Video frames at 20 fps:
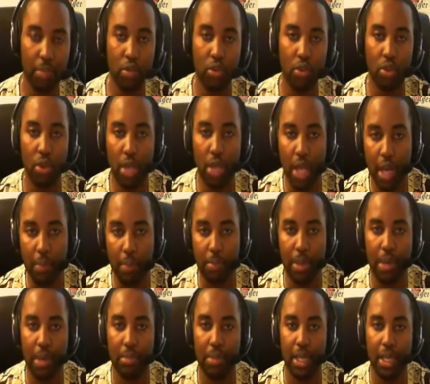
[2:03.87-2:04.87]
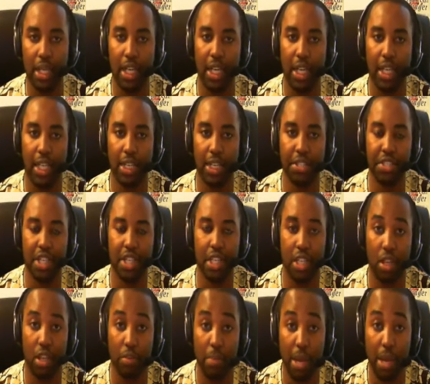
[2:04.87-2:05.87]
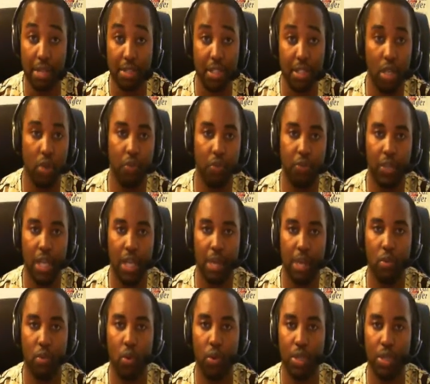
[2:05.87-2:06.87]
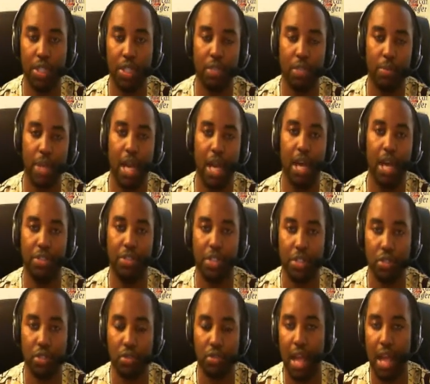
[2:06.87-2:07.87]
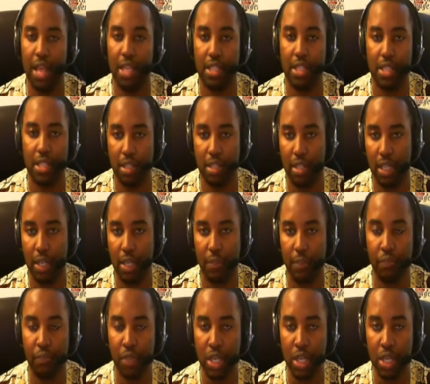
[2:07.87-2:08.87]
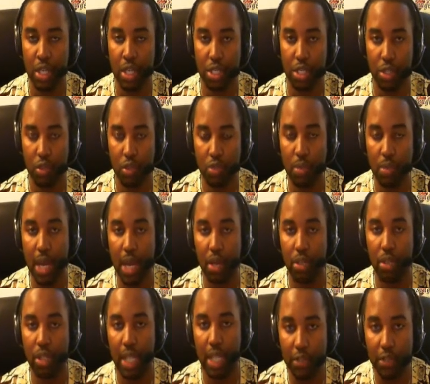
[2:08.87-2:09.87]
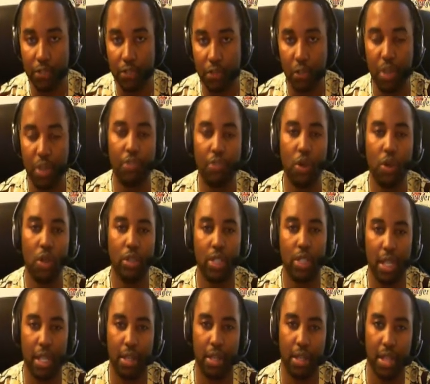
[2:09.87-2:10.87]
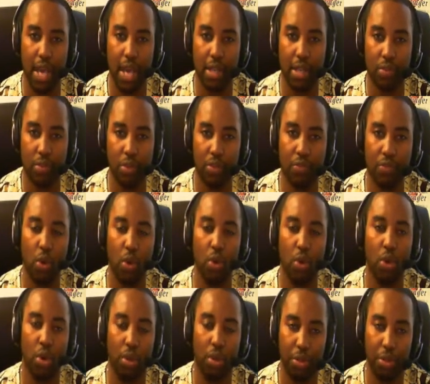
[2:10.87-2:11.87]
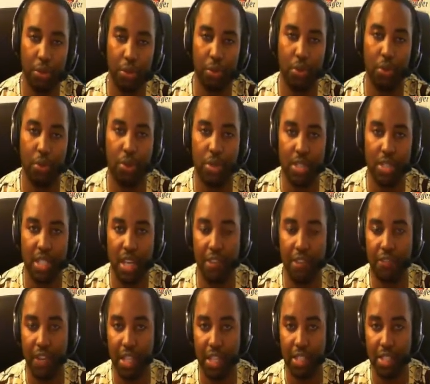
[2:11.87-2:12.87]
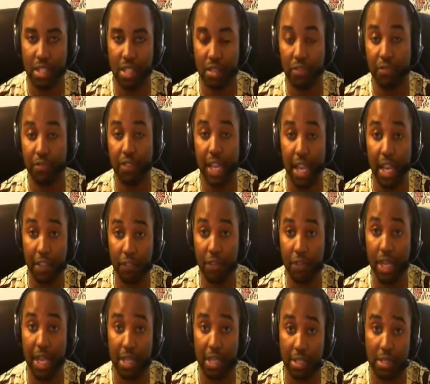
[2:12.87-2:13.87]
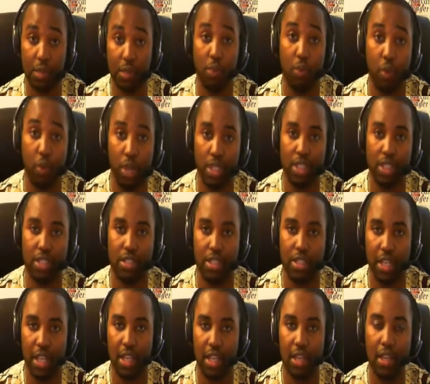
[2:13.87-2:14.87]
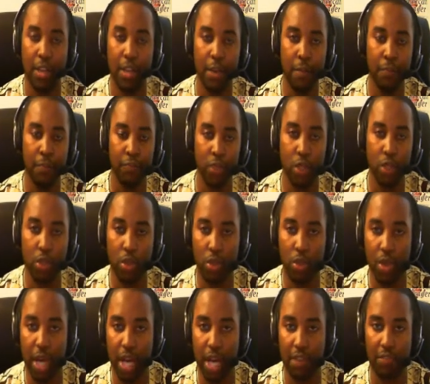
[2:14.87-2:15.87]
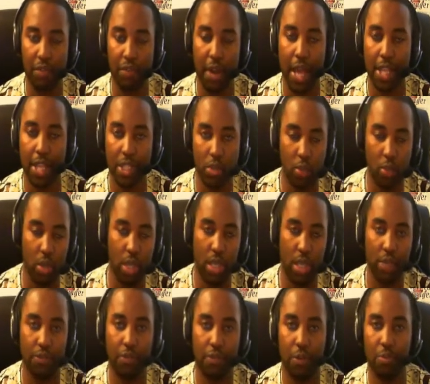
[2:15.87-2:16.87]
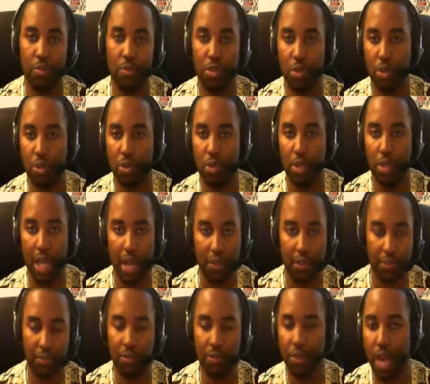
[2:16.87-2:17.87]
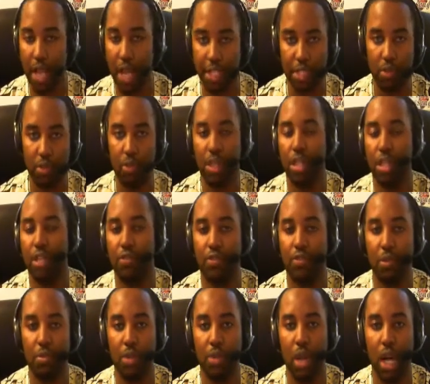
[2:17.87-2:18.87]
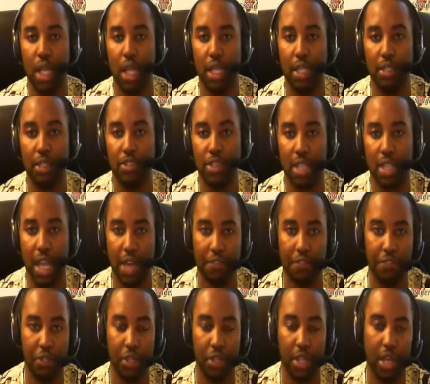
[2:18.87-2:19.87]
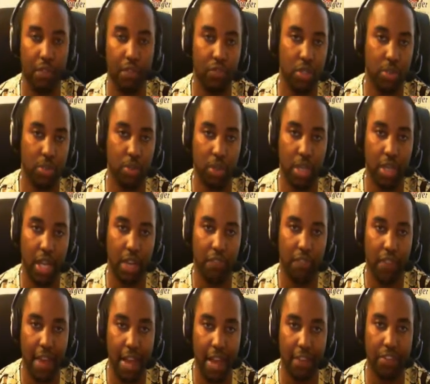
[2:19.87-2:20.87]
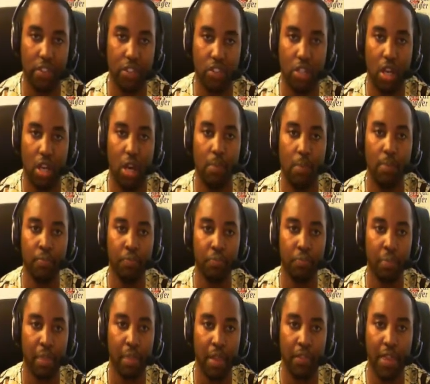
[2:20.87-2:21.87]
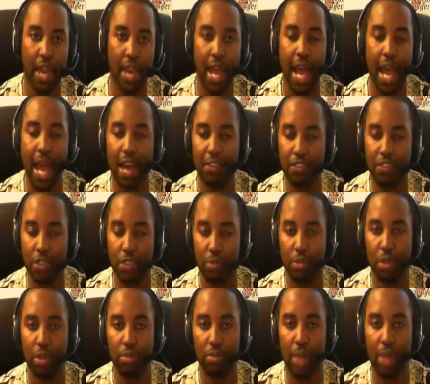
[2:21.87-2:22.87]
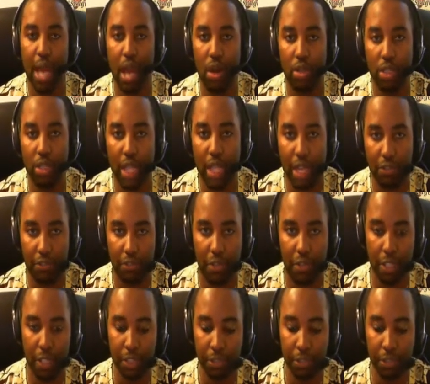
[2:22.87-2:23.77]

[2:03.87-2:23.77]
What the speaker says: grown up. I can take care of myself, and I'm going to be out there trying to do my own life. We've all done that. We've all gone through those phases of life. We at some point you say, I've graduated from school, I've graduated from college, and I feel comfortable enough. I have a job that I have to build my own life.